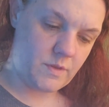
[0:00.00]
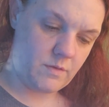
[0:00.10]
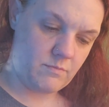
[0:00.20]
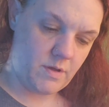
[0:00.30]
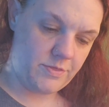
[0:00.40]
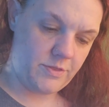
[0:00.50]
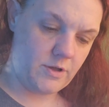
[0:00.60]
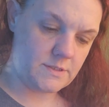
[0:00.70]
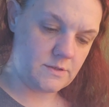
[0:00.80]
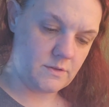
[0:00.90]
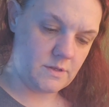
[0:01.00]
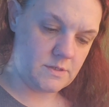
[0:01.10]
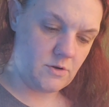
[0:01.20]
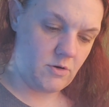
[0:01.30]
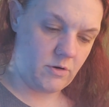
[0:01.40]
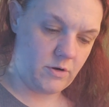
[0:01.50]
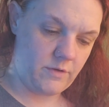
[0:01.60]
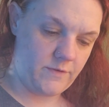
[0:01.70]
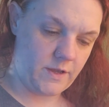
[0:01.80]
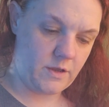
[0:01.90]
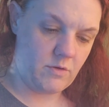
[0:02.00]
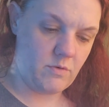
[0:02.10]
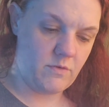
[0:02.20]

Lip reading: My thoughts on this are, if I can go